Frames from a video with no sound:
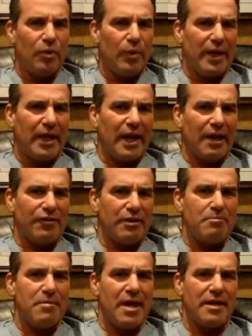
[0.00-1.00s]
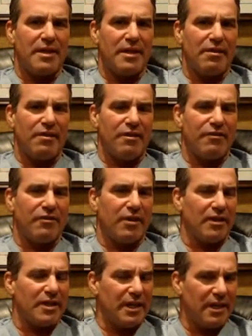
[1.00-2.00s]
we can actually make the incision
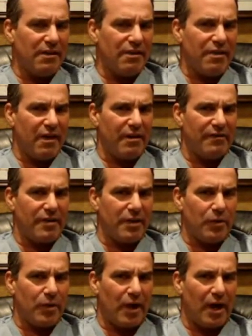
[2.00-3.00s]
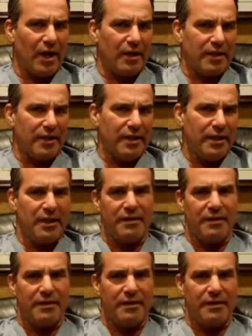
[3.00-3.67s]
on the inside of the lower eyelid.